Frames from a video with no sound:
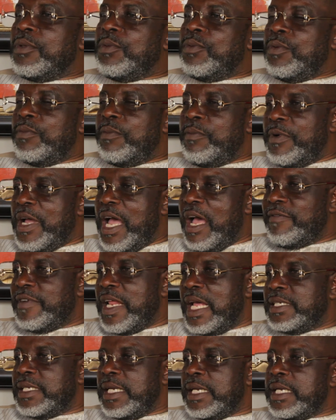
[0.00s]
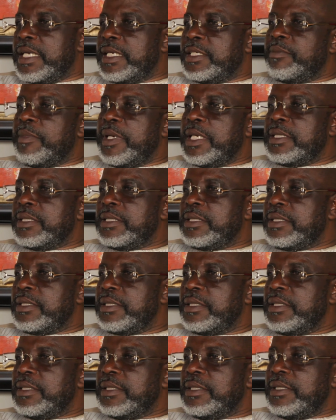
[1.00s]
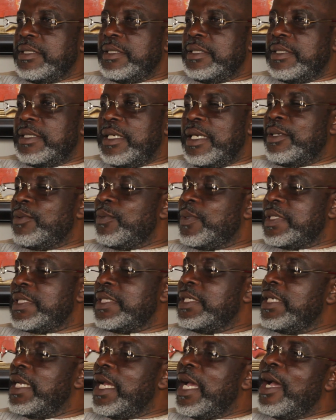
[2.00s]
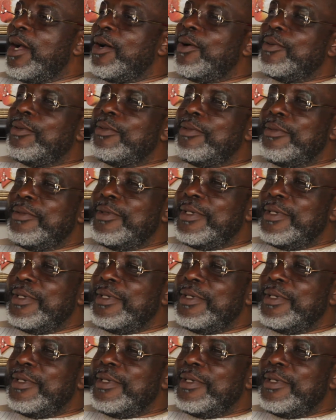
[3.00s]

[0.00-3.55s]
we'll have that engagement and we'll see how